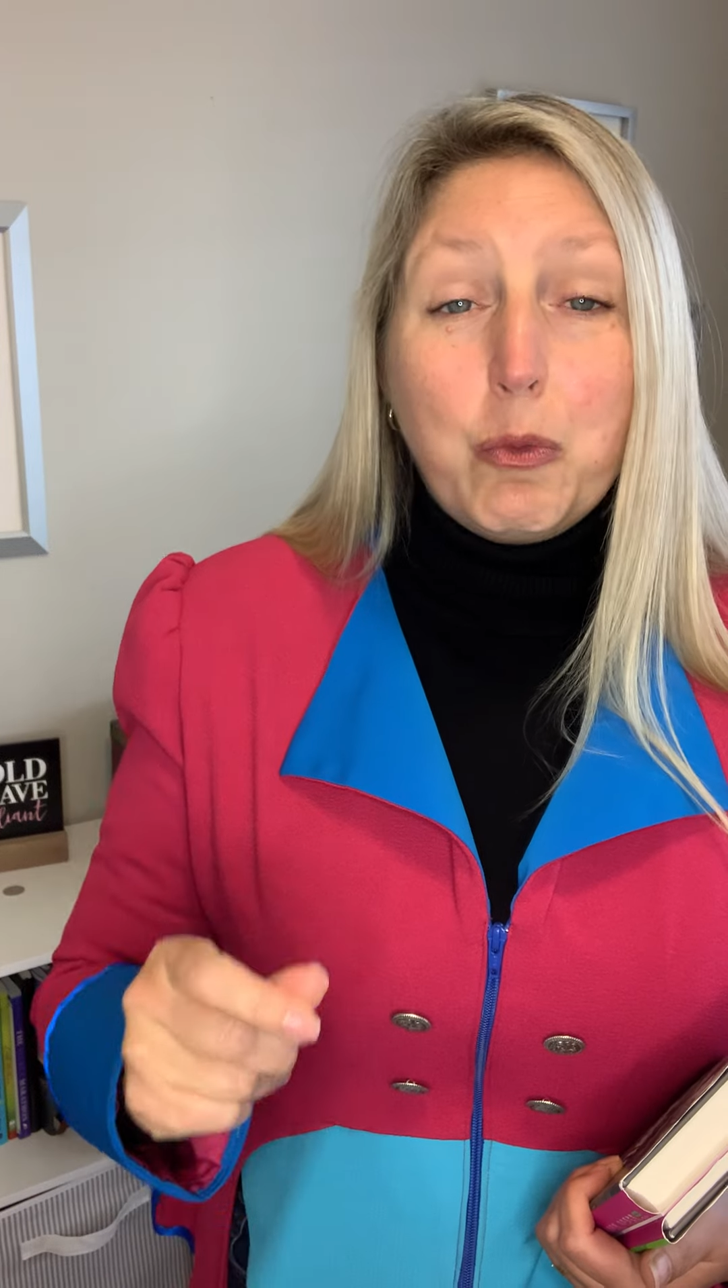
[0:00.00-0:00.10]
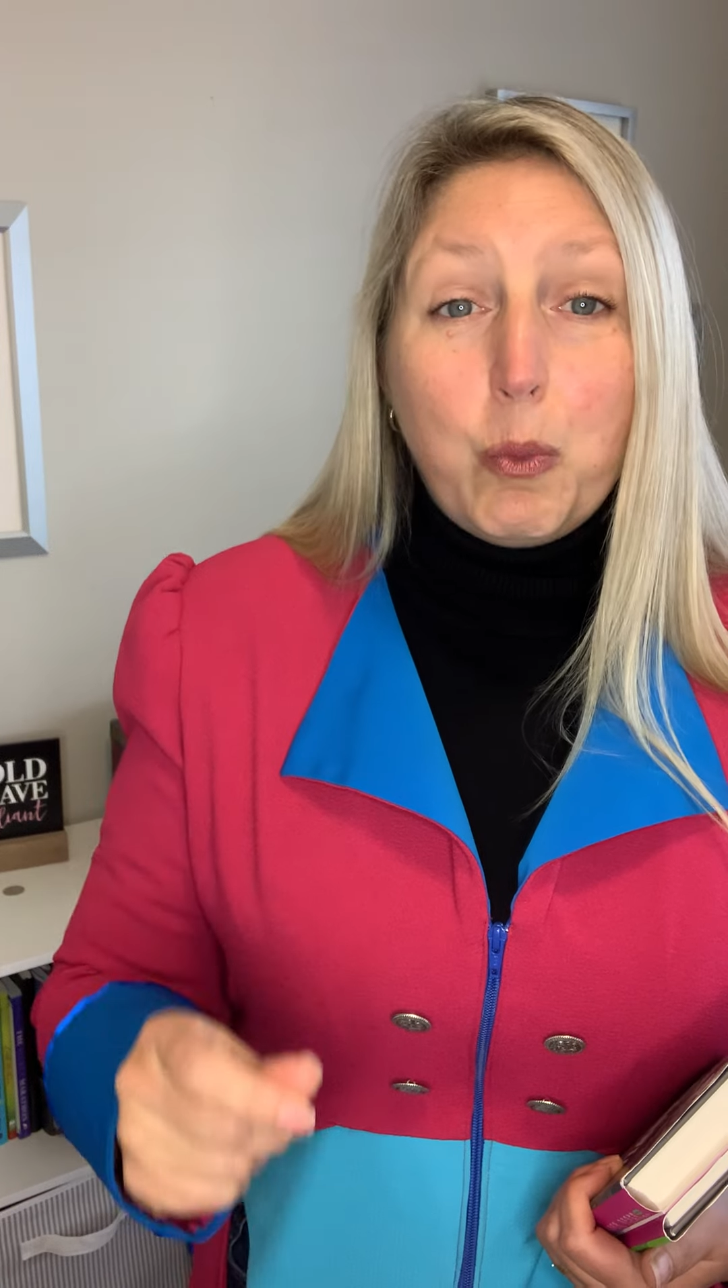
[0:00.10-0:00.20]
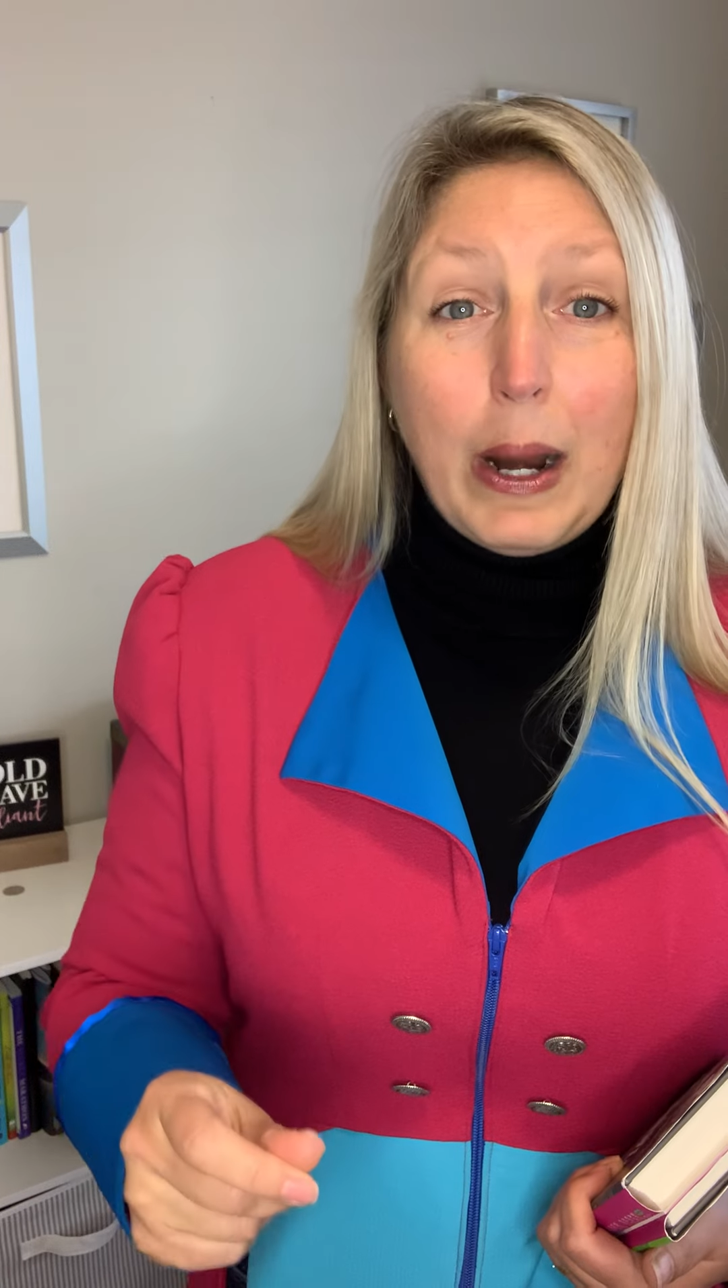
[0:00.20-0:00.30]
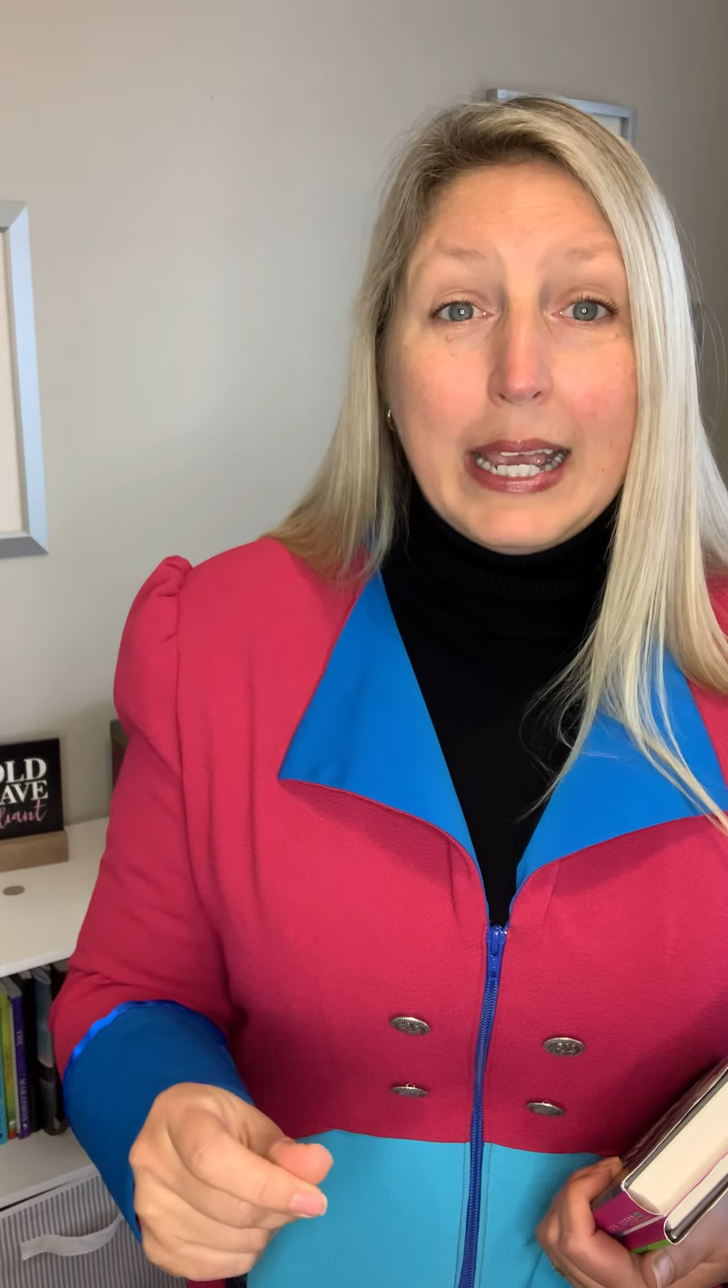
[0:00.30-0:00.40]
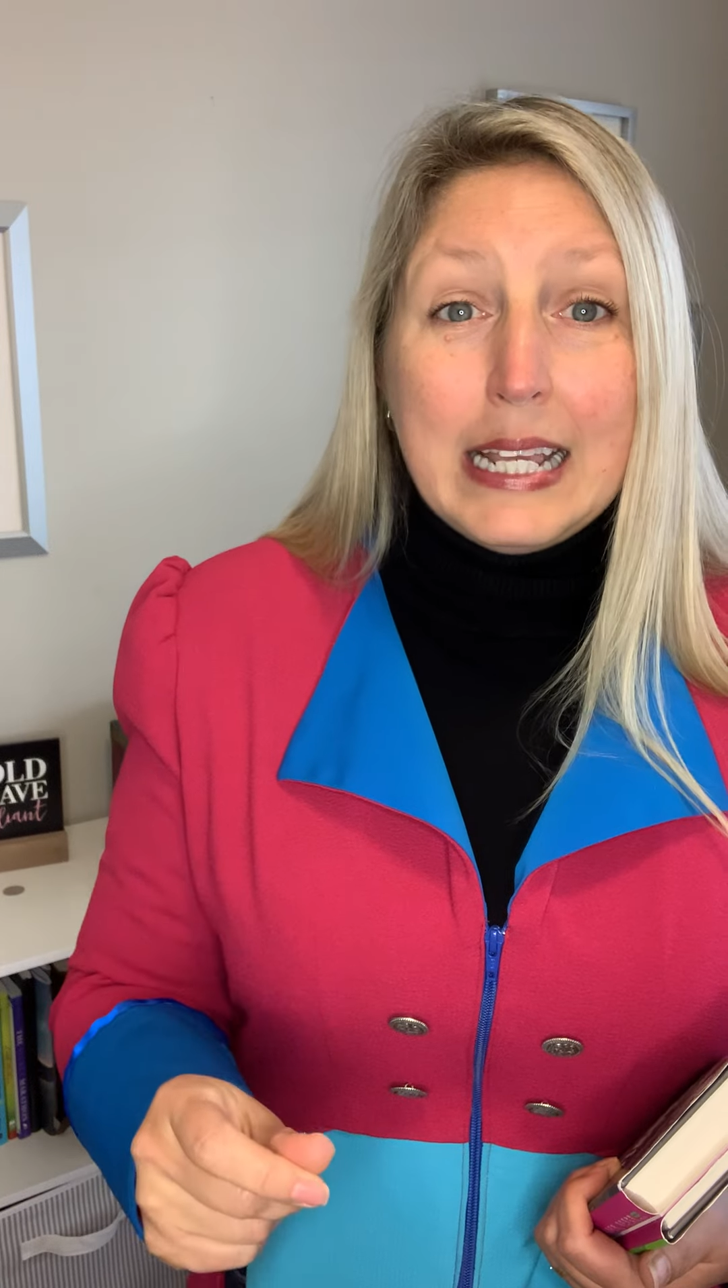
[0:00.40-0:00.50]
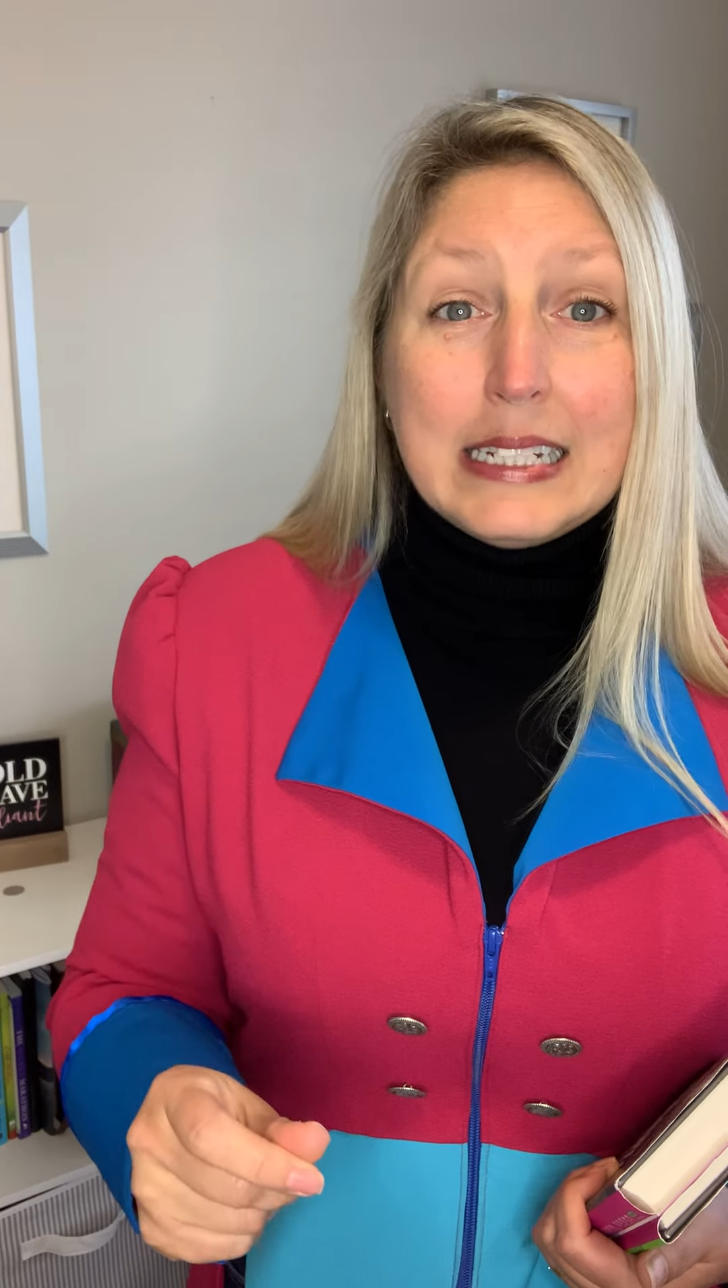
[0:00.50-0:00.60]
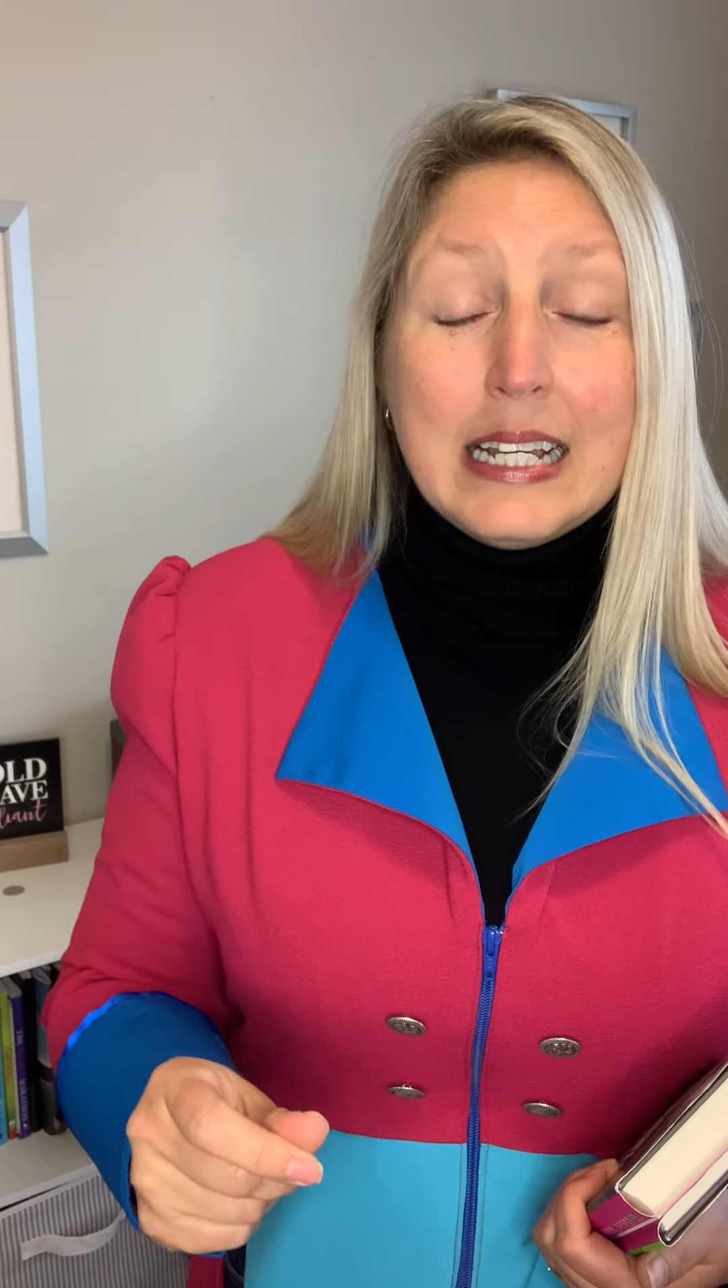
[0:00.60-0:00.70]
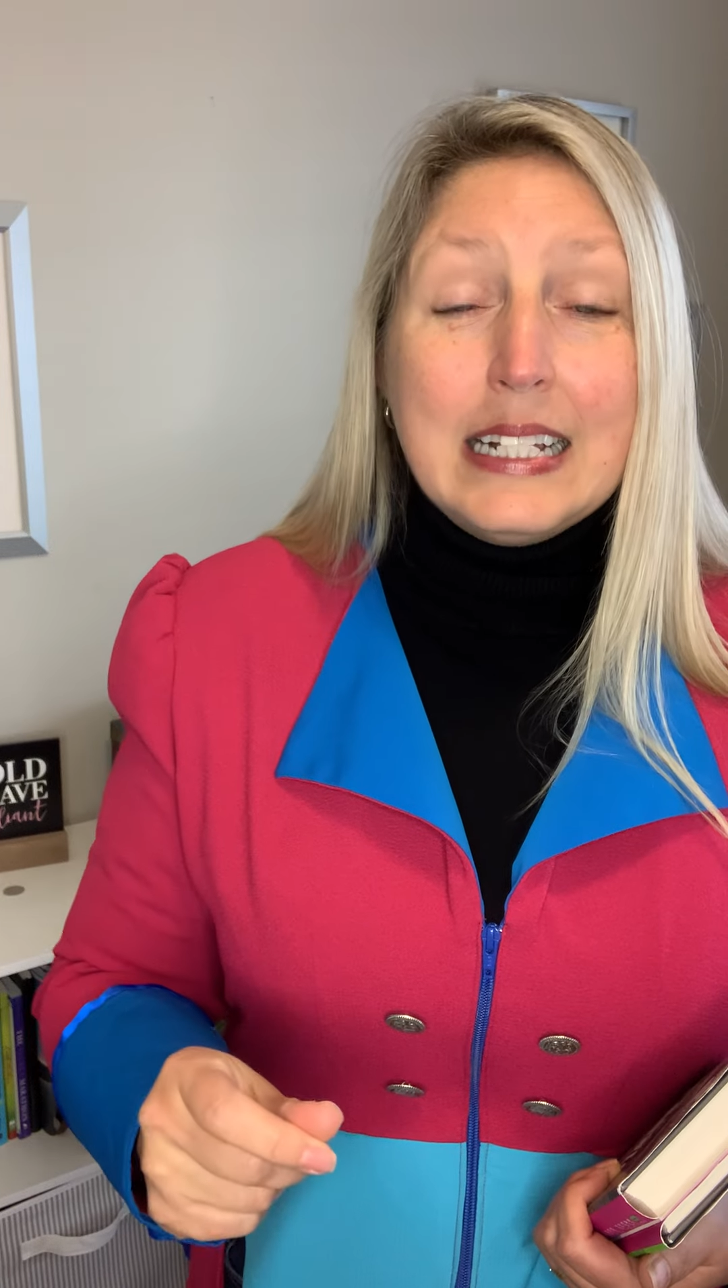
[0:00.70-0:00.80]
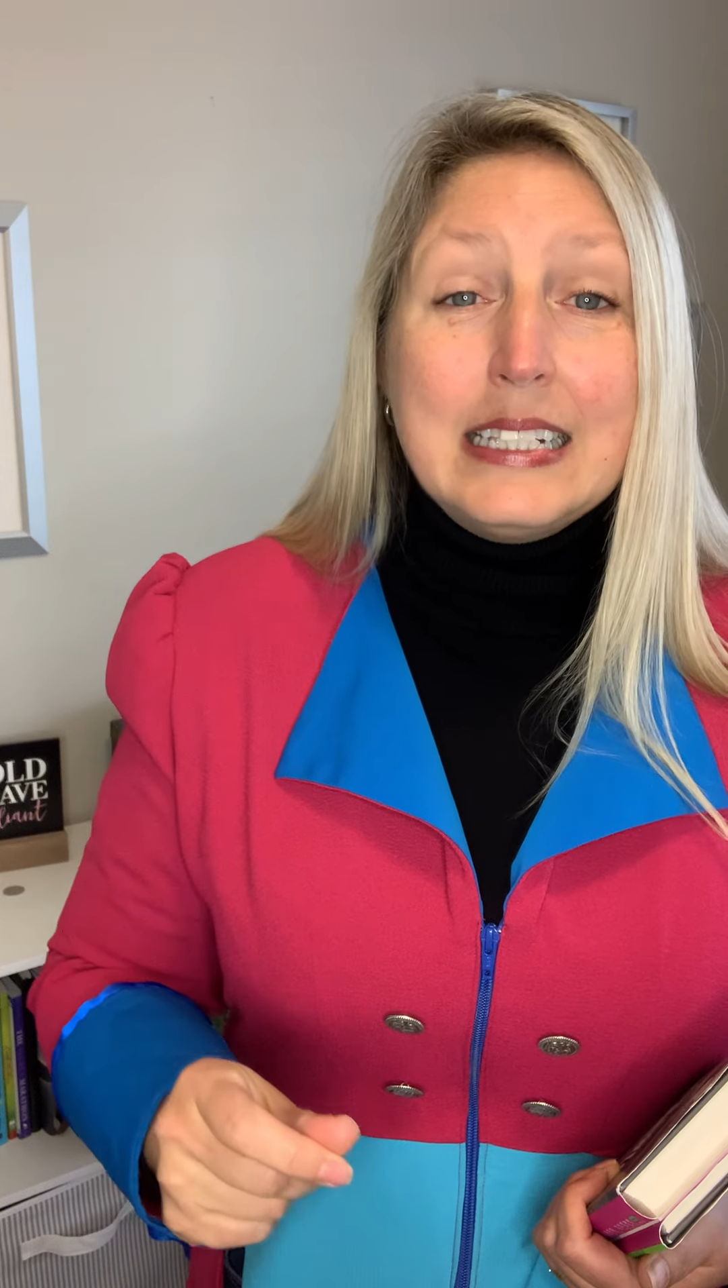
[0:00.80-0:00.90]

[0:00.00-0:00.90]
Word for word: right,